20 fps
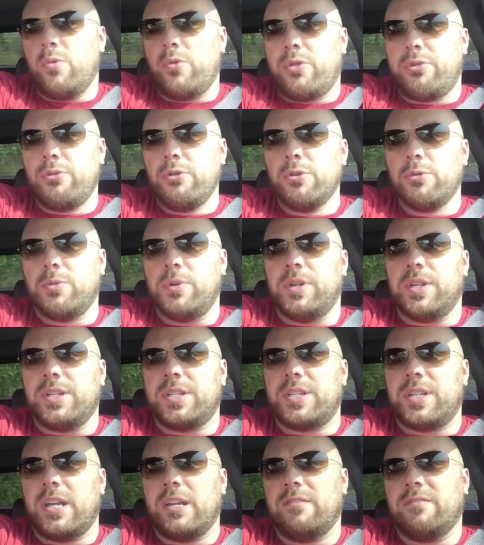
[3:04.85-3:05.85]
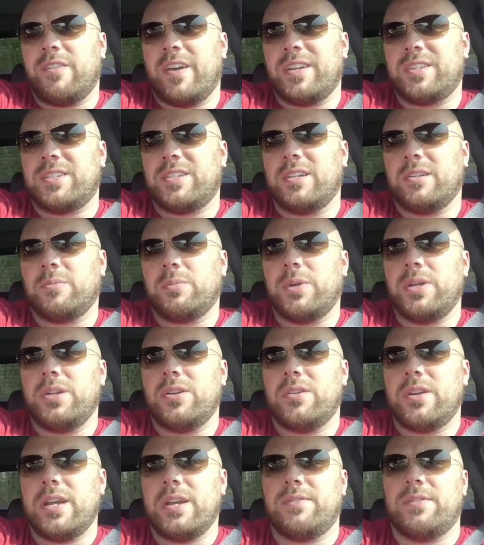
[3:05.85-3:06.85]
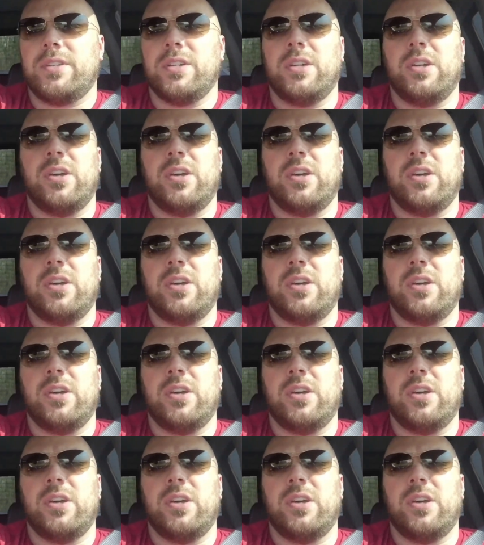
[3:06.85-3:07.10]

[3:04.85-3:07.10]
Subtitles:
through real estate investing, but you don't have to